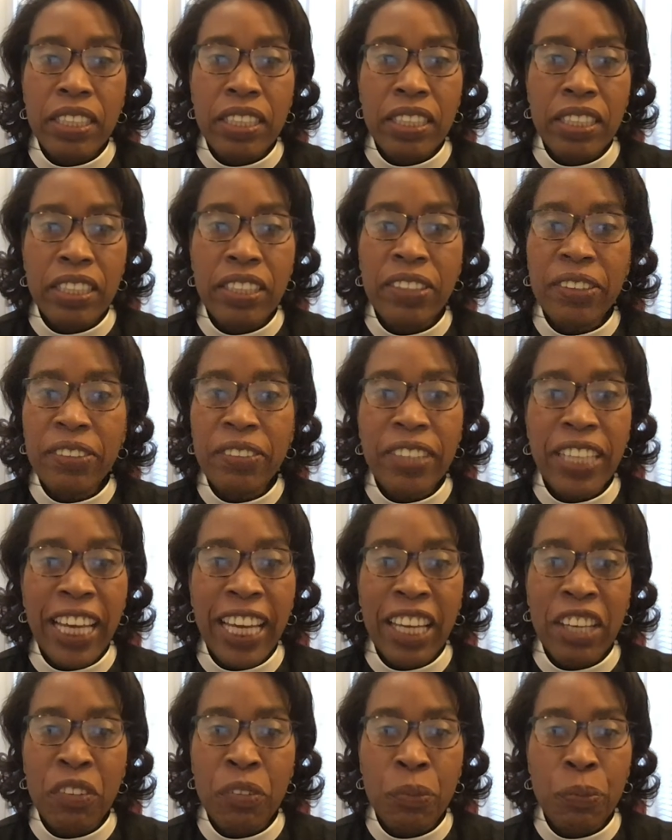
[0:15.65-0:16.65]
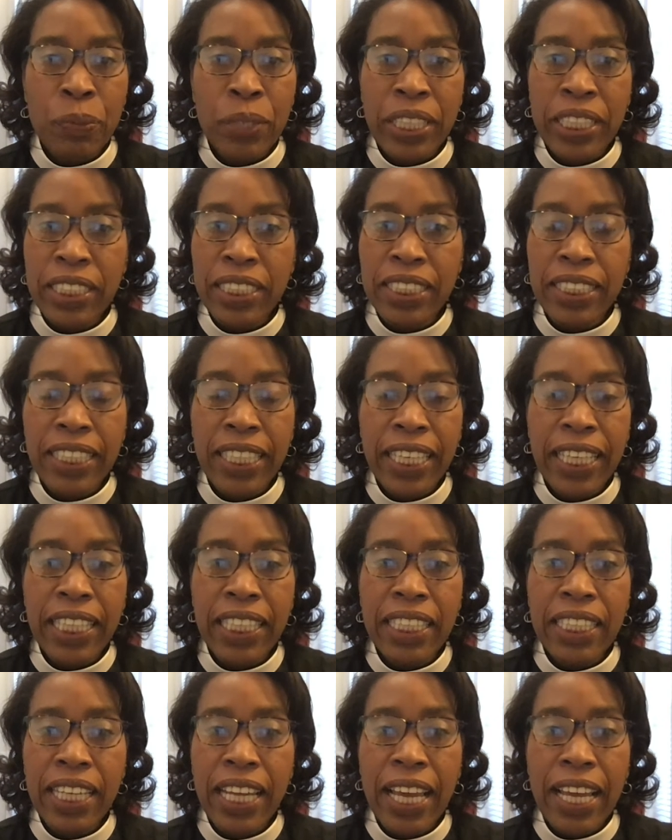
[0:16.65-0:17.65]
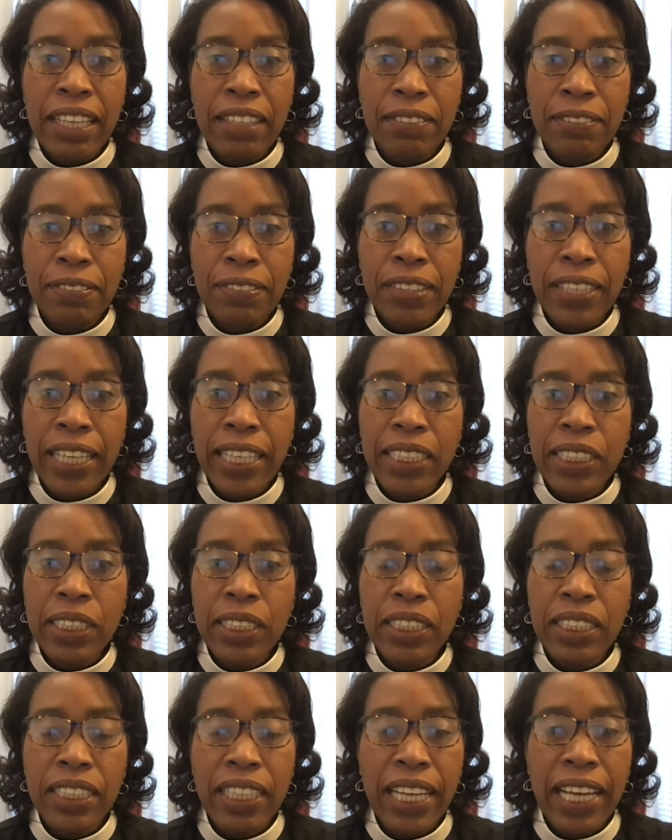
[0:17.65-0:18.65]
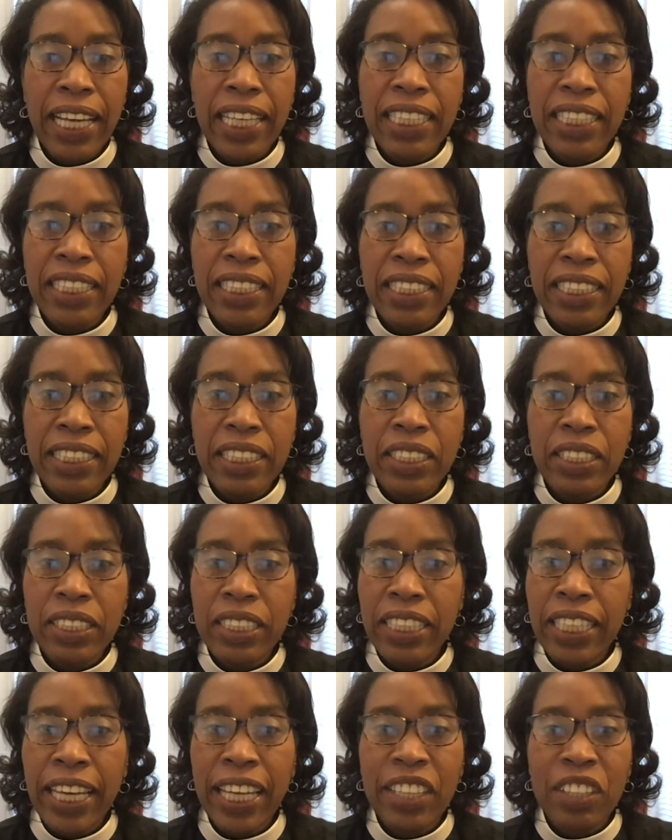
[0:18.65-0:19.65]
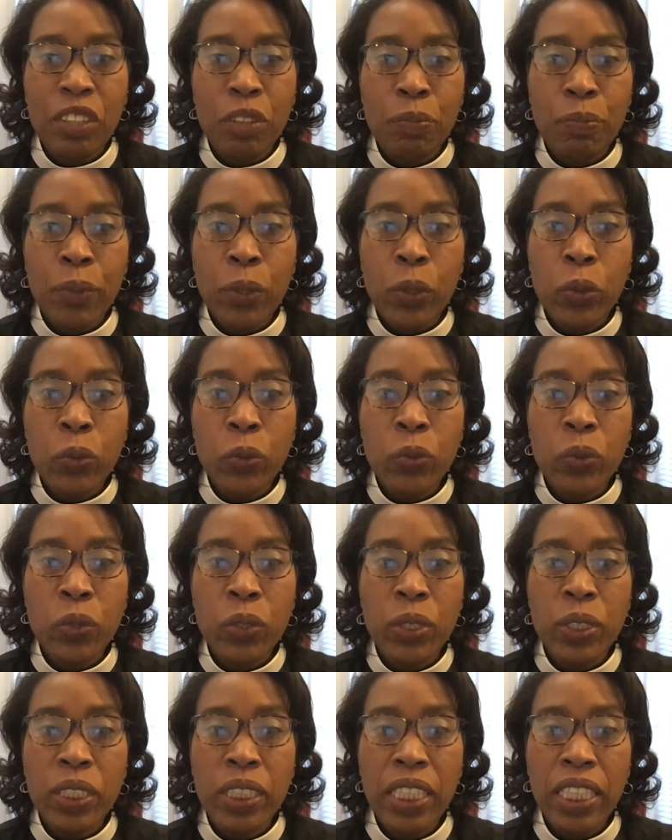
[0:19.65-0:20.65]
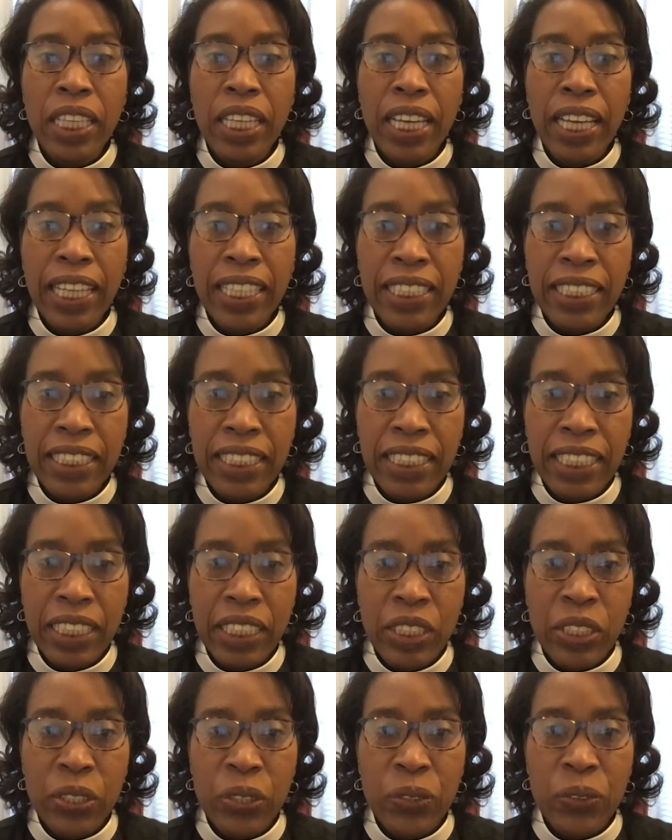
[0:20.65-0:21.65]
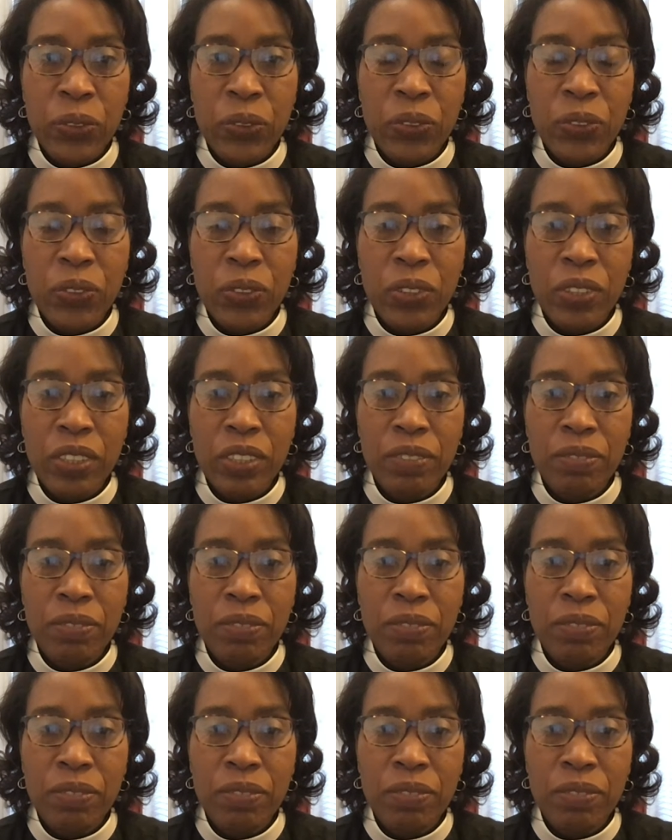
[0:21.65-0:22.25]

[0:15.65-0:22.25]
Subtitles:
You gave me skin and flesh and knit together bones and sinews.